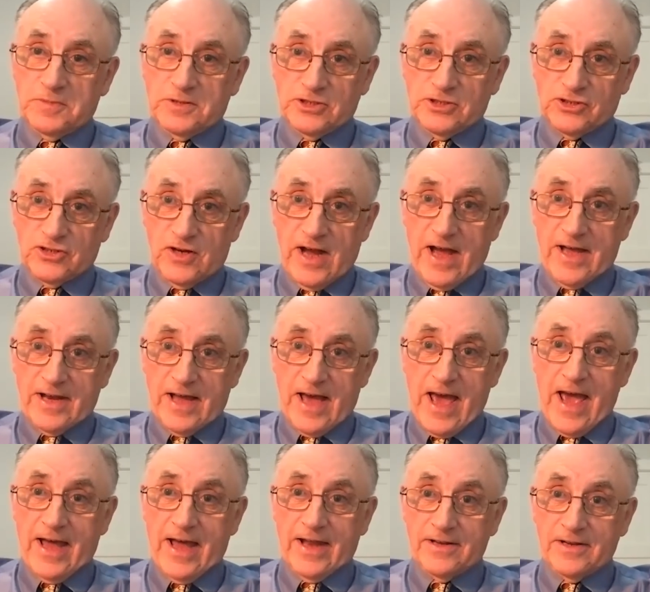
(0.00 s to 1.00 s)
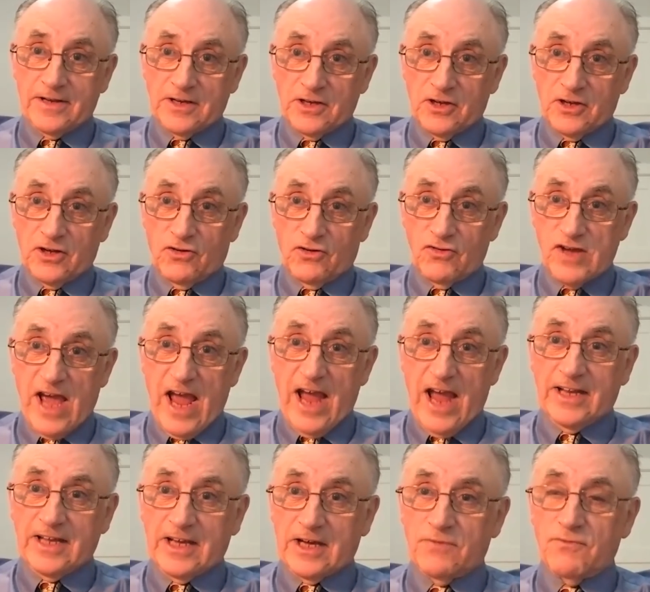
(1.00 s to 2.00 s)
Minister had a hand in
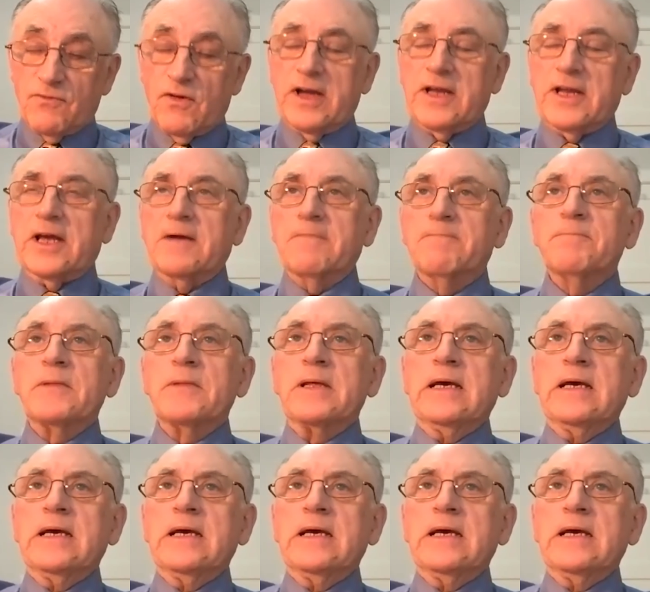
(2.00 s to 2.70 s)
creating and writing.